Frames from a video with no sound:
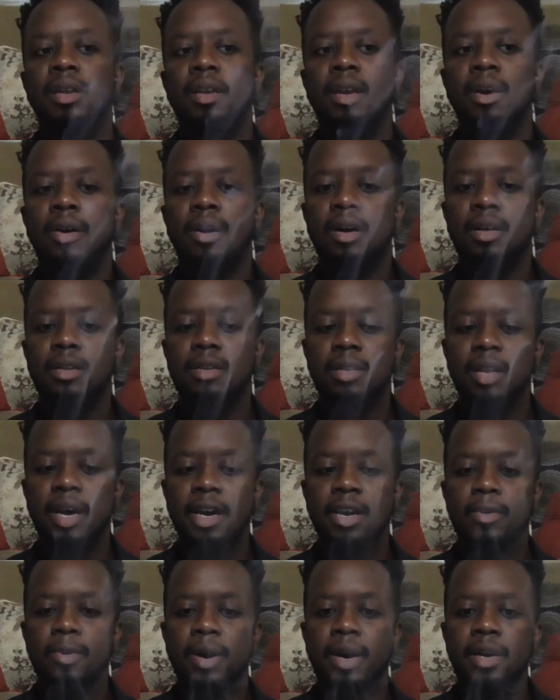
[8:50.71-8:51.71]
Now, all,
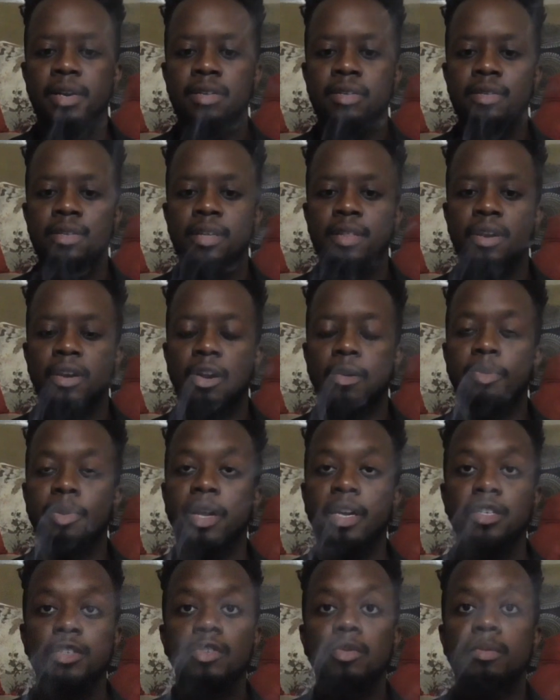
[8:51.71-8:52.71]
likewise, there are
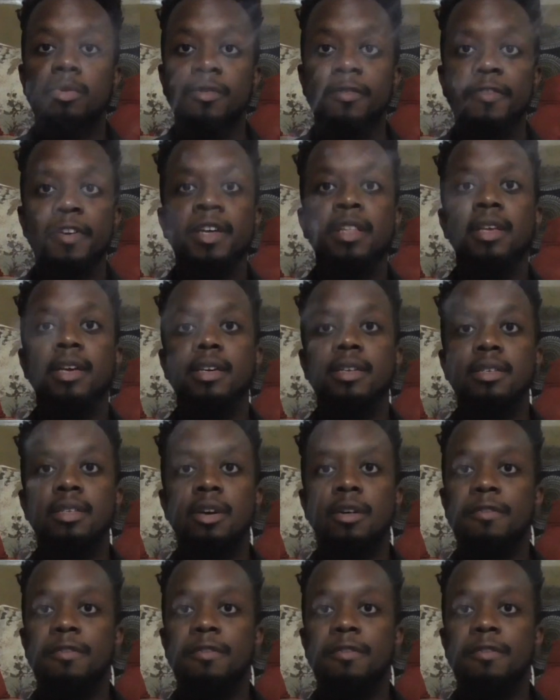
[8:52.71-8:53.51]
pleasurable feelings.